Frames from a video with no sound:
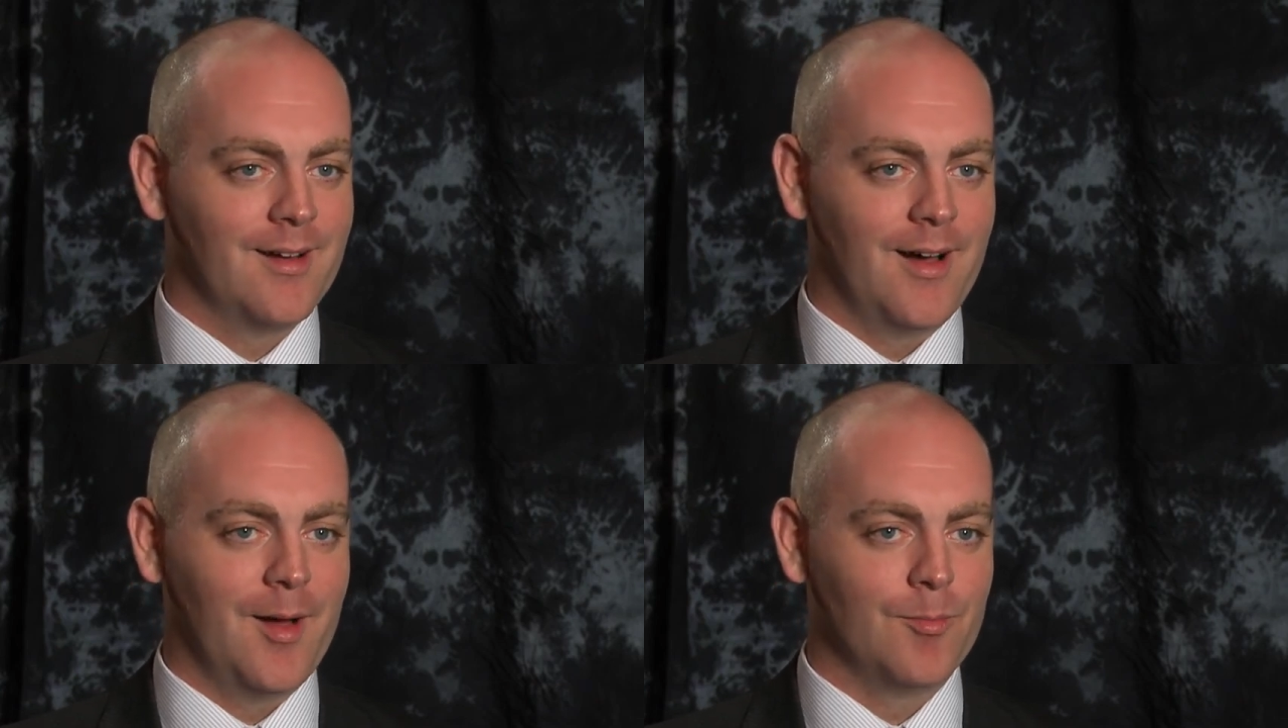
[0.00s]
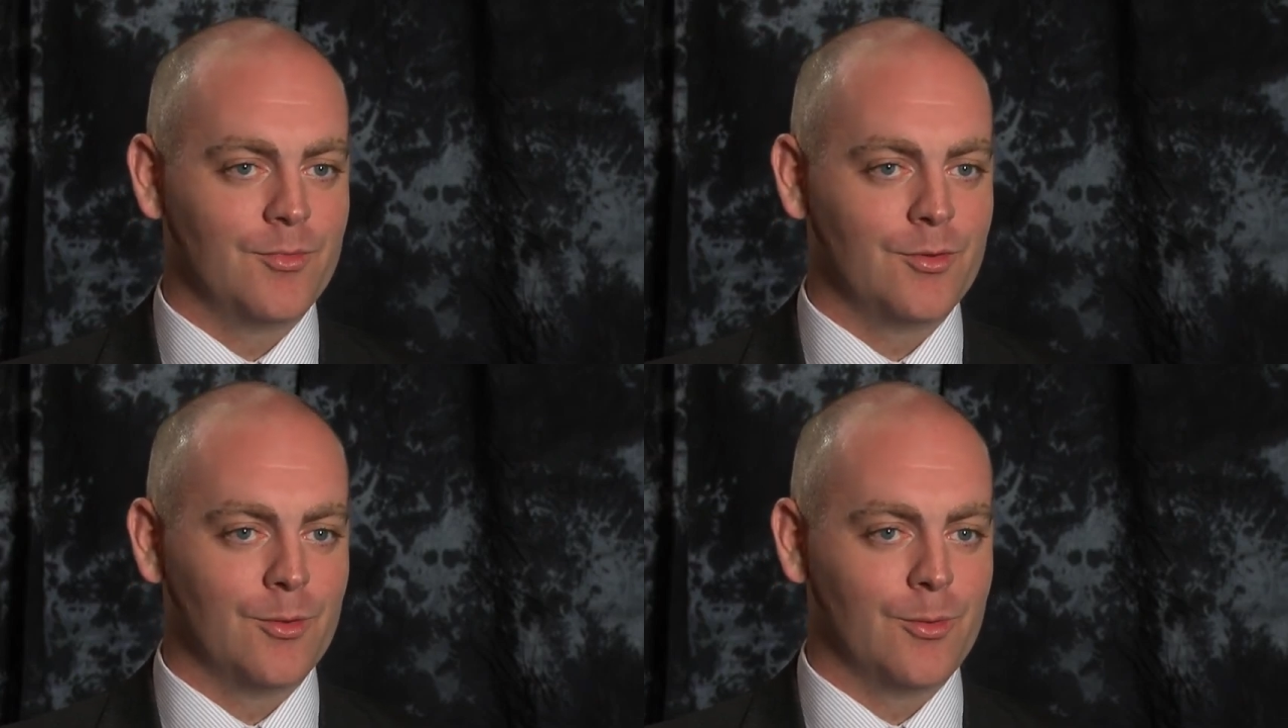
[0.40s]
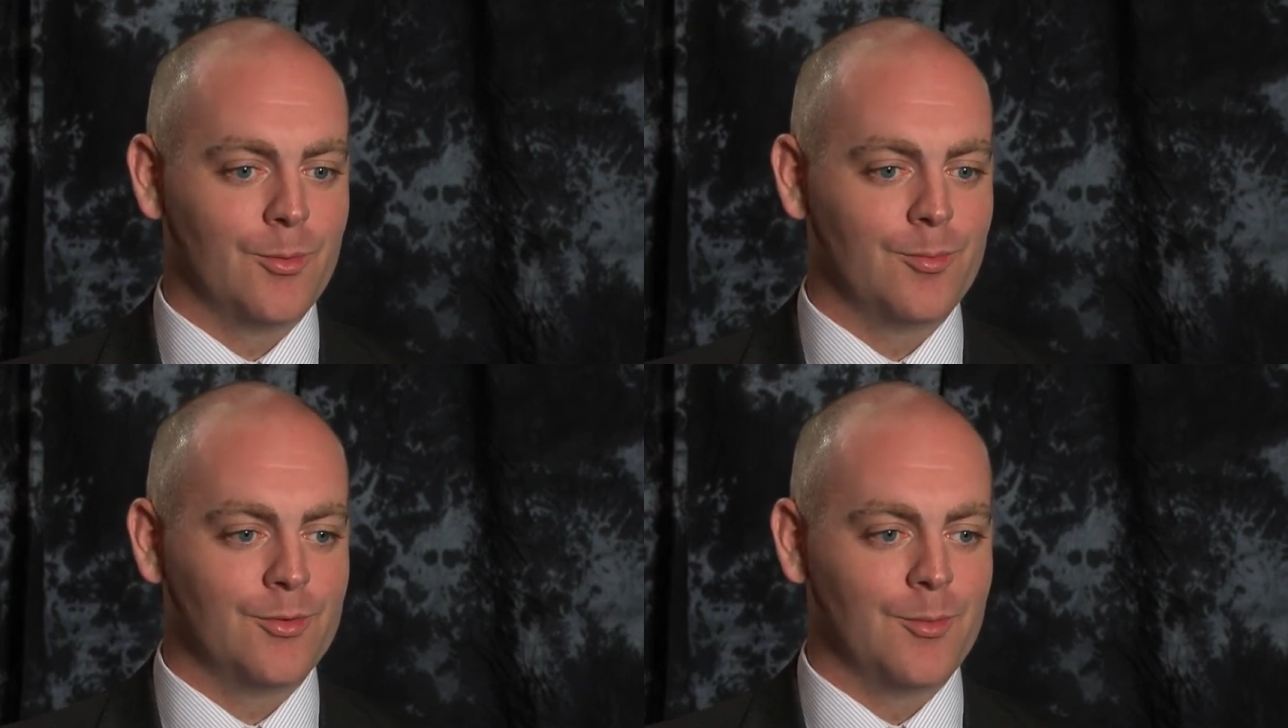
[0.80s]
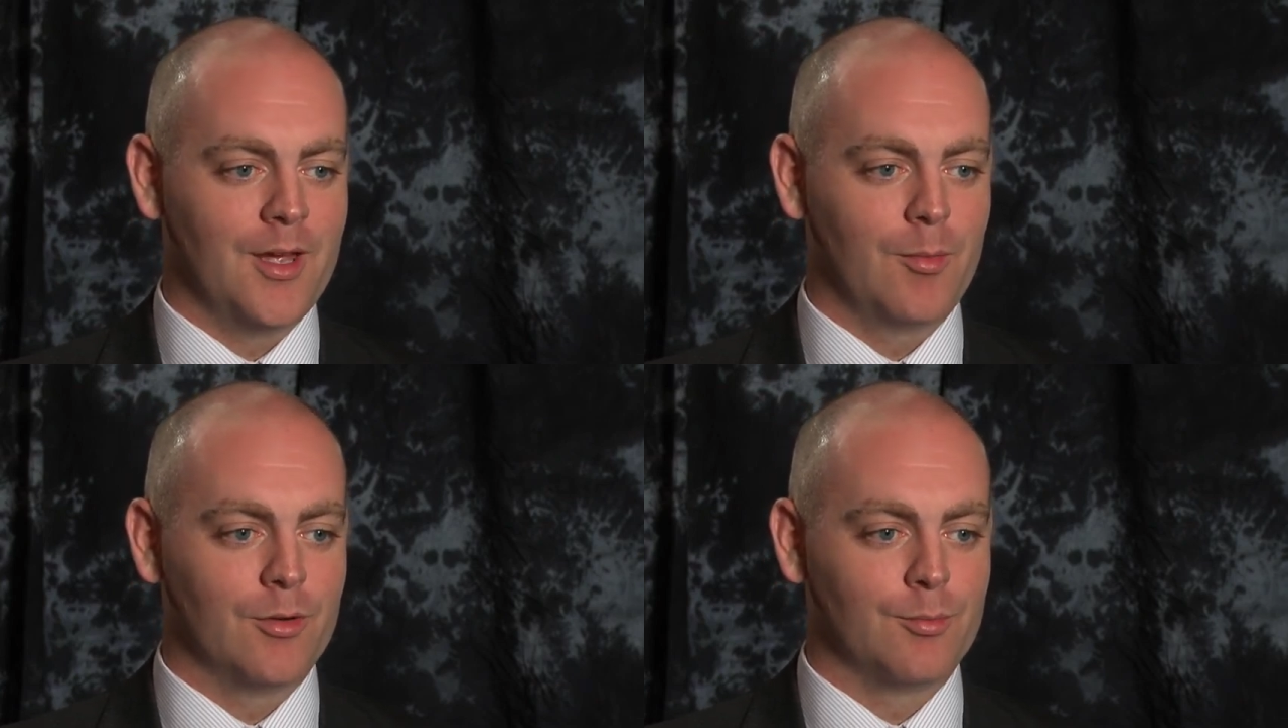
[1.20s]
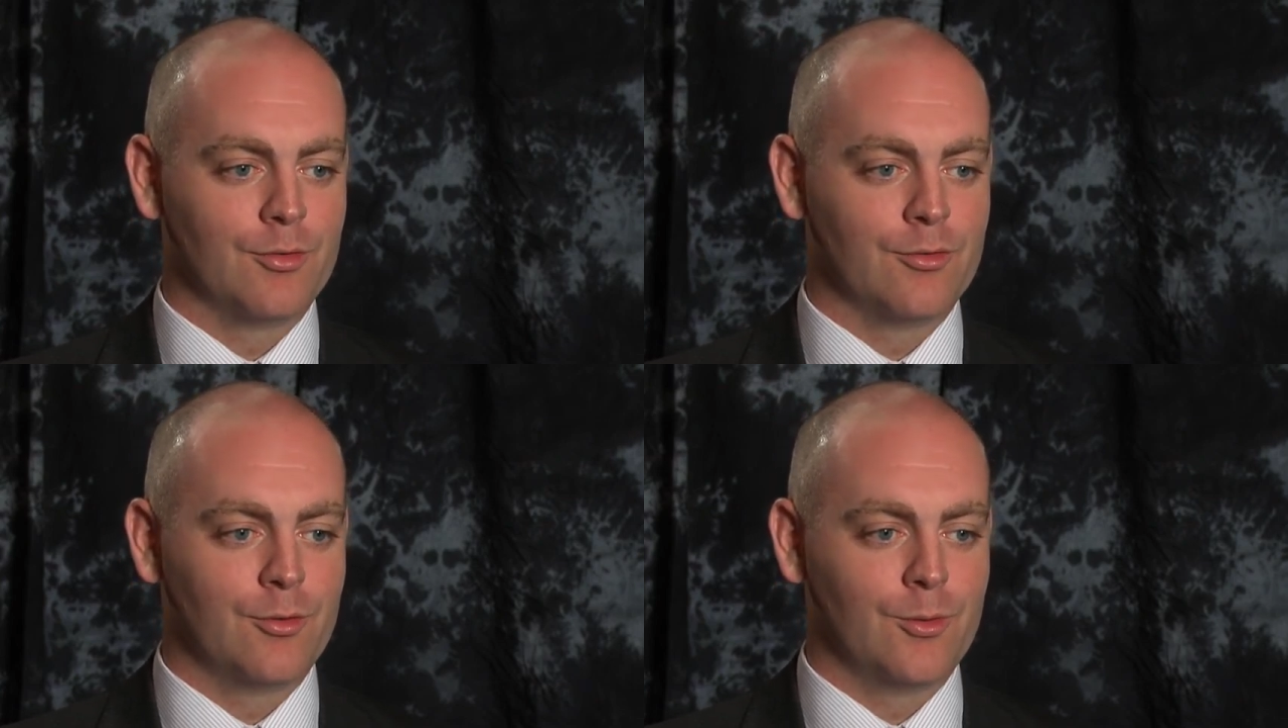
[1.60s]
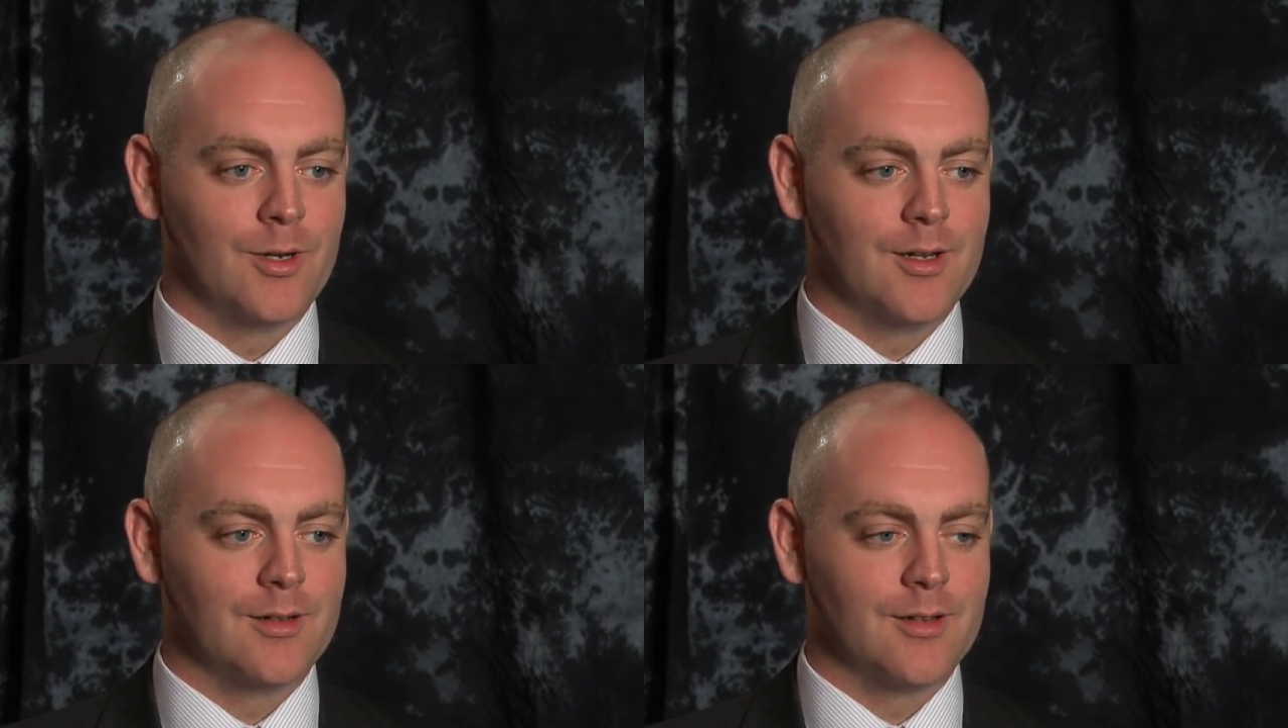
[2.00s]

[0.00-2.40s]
um, to, to be able to pursue